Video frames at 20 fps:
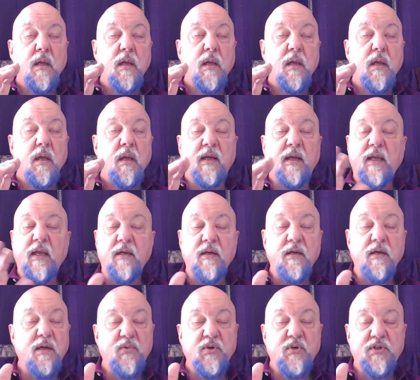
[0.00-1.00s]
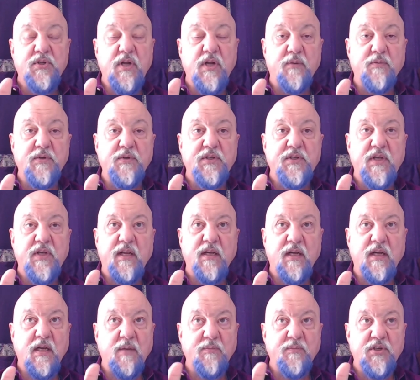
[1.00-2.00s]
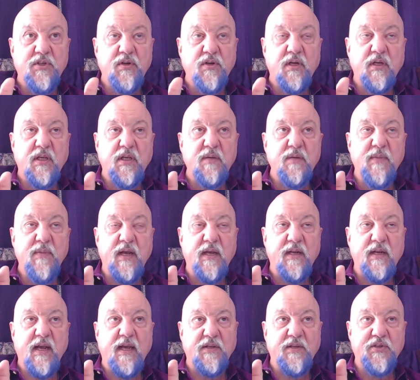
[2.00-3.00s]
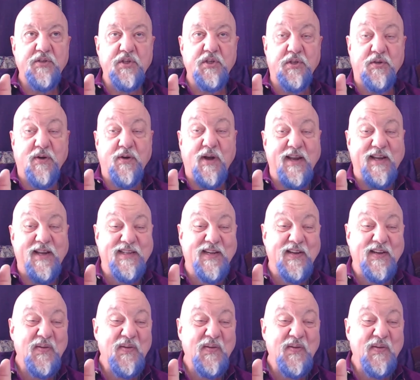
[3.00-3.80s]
Again, numbers notwithstanding, I'm just trying to keep my analogy straight.